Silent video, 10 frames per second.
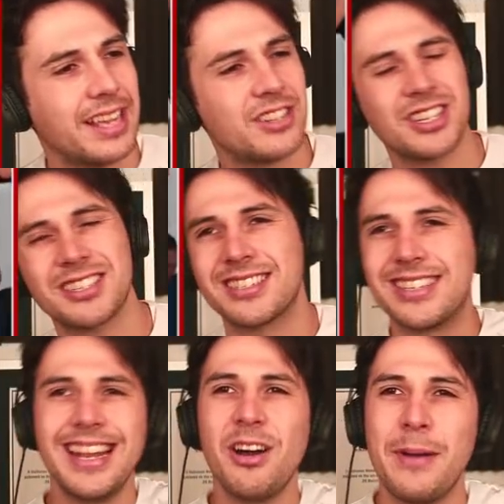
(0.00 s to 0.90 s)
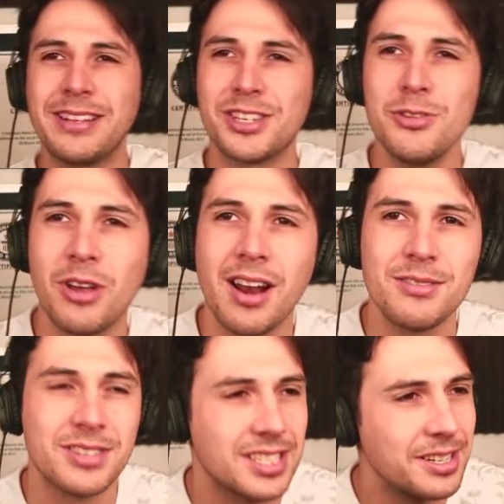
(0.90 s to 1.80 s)
they're just a little bit too
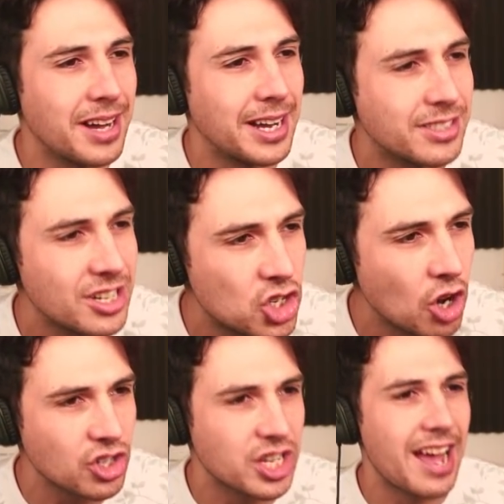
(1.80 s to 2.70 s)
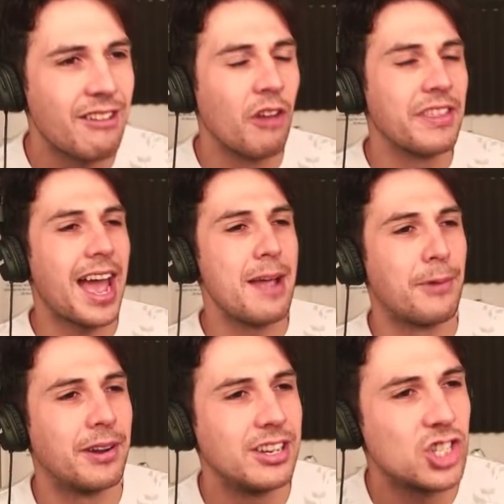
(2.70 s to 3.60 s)
close to Josh there on the
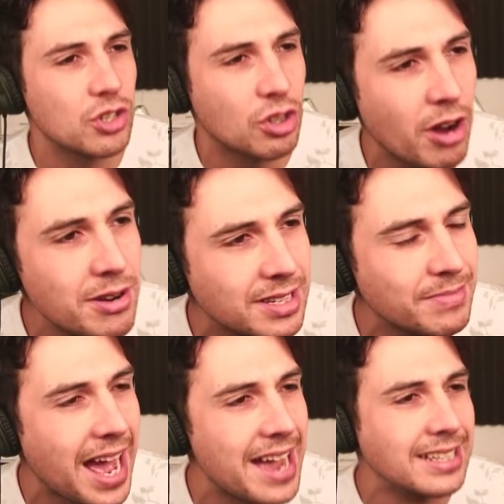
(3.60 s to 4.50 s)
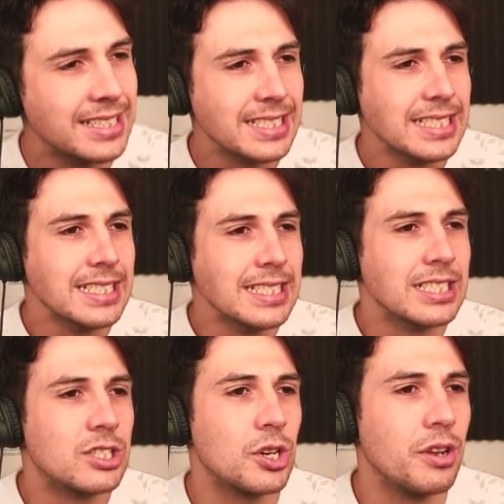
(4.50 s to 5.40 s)
apron, and Josh throws him down
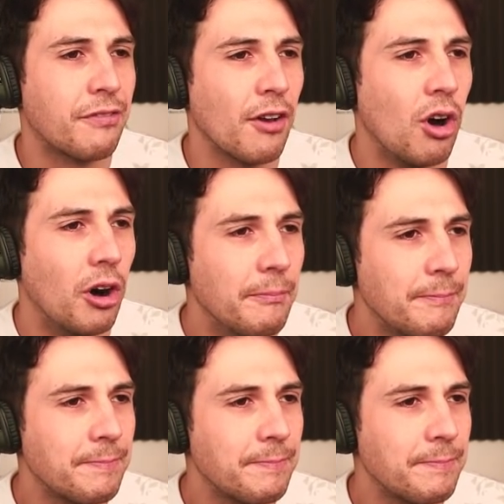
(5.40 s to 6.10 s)
to the floor.